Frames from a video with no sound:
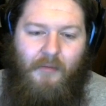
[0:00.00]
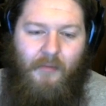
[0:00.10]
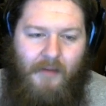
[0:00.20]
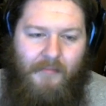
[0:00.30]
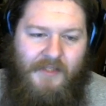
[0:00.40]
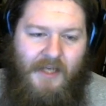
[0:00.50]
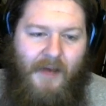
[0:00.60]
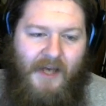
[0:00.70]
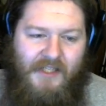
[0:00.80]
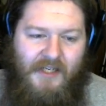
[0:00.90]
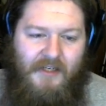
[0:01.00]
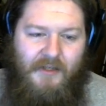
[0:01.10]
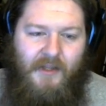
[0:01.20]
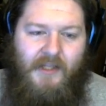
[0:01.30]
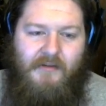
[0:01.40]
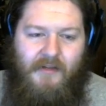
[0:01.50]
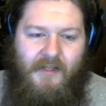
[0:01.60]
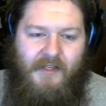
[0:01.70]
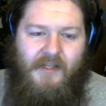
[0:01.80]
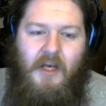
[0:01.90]
members. I'm actually going to do this from
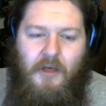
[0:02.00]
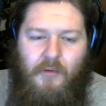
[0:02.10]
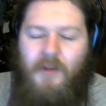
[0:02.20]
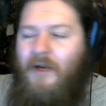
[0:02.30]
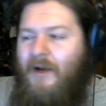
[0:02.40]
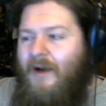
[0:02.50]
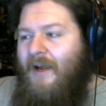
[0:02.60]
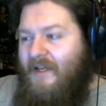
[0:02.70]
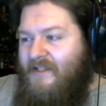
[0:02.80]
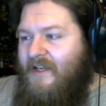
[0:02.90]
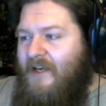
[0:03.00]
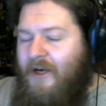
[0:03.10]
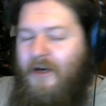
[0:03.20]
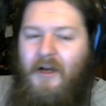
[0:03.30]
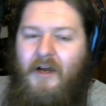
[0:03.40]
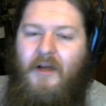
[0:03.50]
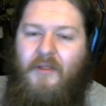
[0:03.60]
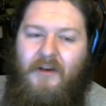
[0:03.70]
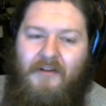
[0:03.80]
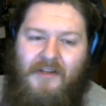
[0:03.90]
this, where they're not S tier.
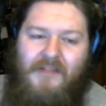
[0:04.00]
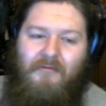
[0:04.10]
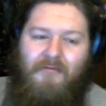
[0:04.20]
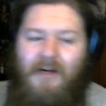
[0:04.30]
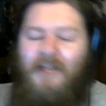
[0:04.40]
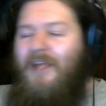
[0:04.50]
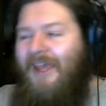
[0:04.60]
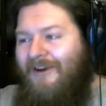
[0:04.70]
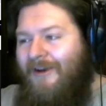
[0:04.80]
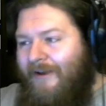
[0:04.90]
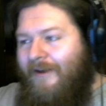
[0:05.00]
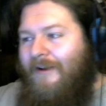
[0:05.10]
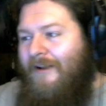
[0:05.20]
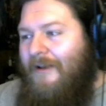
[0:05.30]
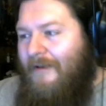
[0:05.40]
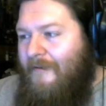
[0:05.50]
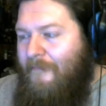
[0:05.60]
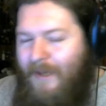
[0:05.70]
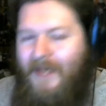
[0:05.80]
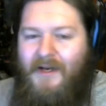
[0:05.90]
They're just really good
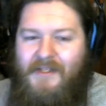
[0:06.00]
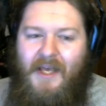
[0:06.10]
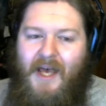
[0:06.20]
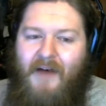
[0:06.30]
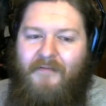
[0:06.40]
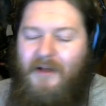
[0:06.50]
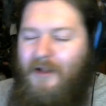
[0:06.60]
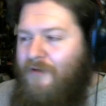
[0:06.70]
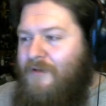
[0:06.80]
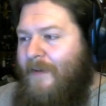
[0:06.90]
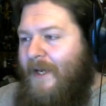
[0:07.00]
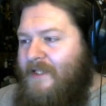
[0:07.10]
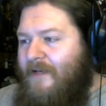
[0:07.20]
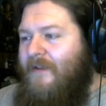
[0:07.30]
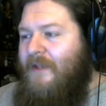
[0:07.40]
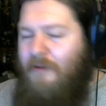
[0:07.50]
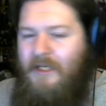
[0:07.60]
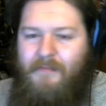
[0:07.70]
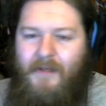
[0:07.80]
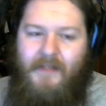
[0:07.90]
because they have the close passive and 3
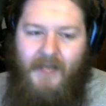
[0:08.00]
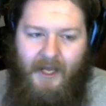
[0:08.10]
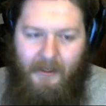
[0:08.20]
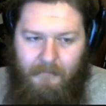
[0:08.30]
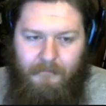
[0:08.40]
speed die.